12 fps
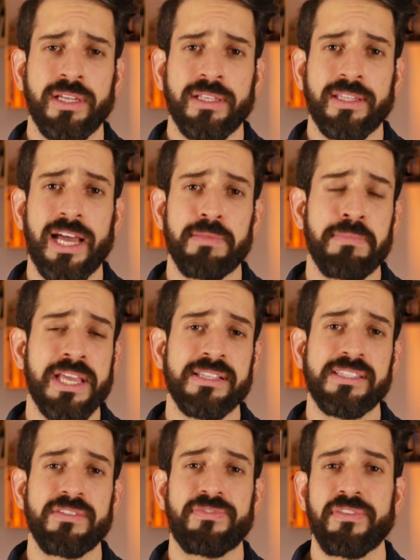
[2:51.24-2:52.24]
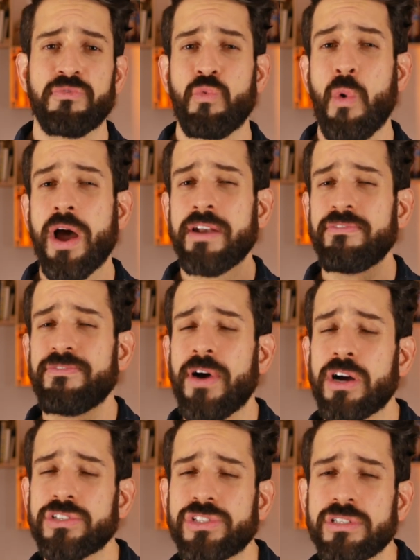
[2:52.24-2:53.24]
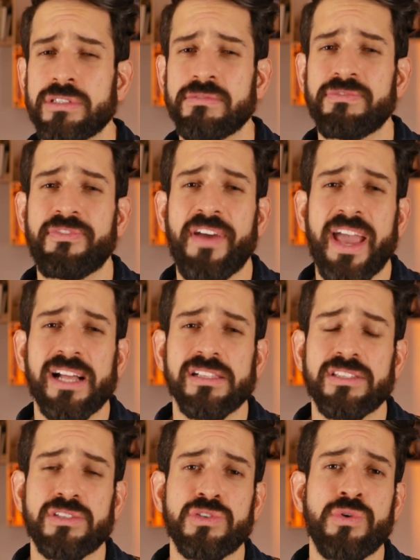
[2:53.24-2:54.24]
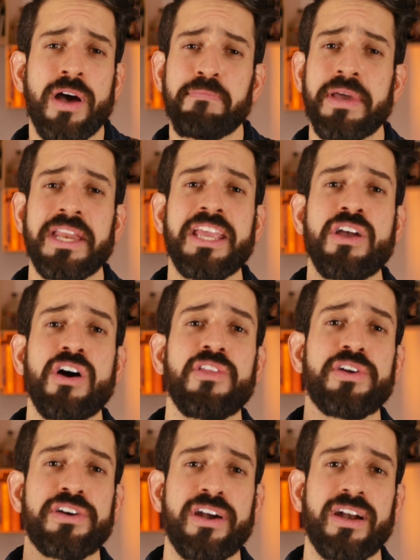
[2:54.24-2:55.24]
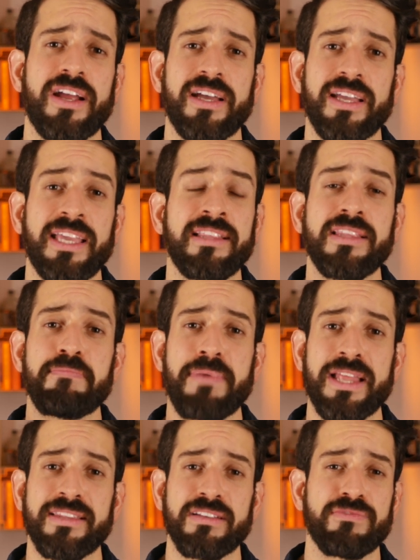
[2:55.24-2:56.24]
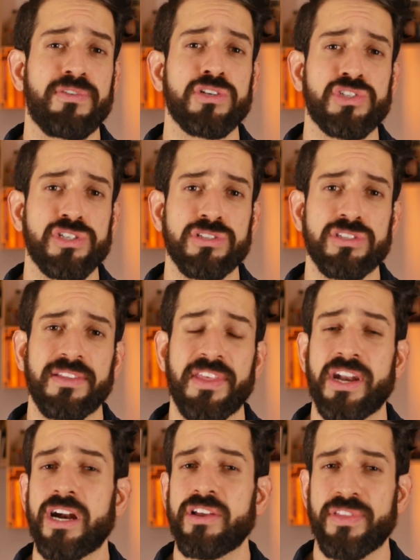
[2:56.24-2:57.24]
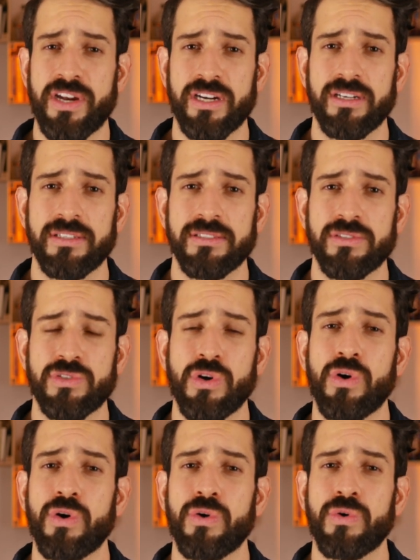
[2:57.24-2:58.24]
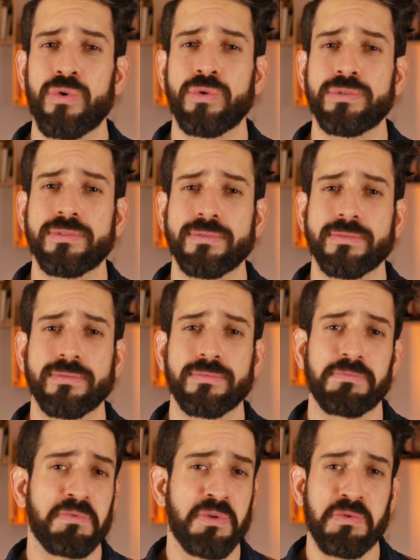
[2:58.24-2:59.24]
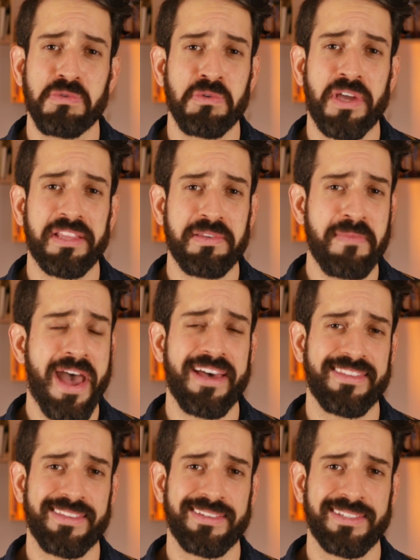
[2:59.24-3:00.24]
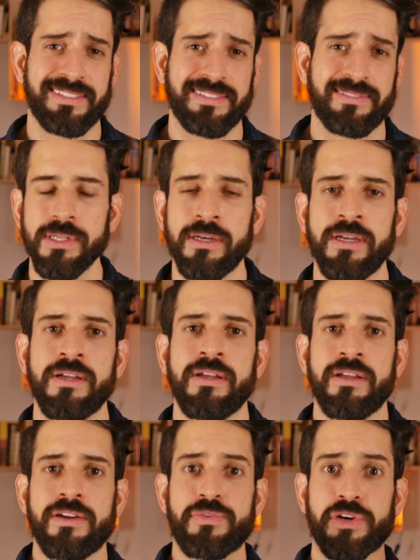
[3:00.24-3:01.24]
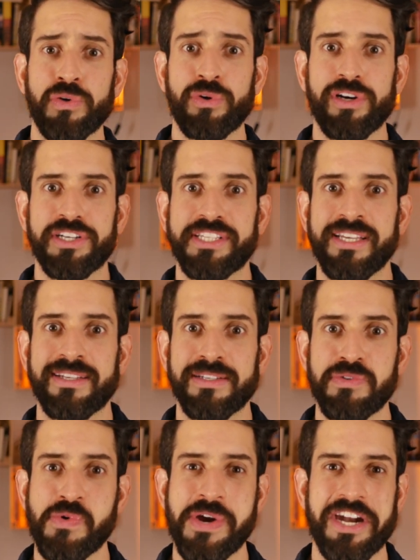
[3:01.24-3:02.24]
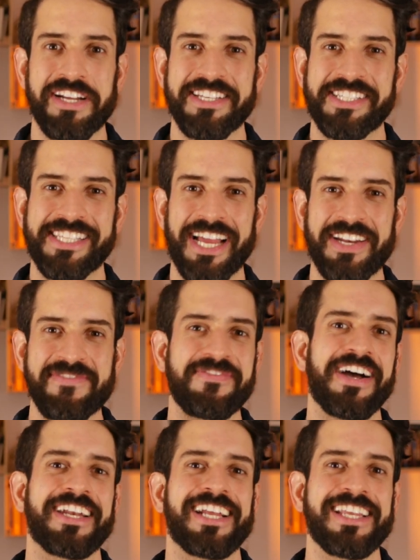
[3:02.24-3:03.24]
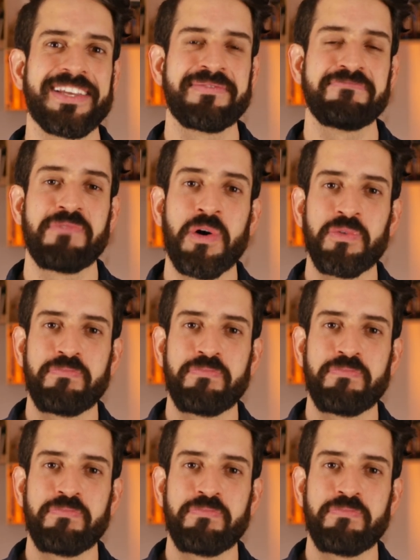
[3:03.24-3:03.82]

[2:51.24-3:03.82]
That means if one function fails, you have many other independent functions that are there. So you get the math. Recruiters, we are understanding finally both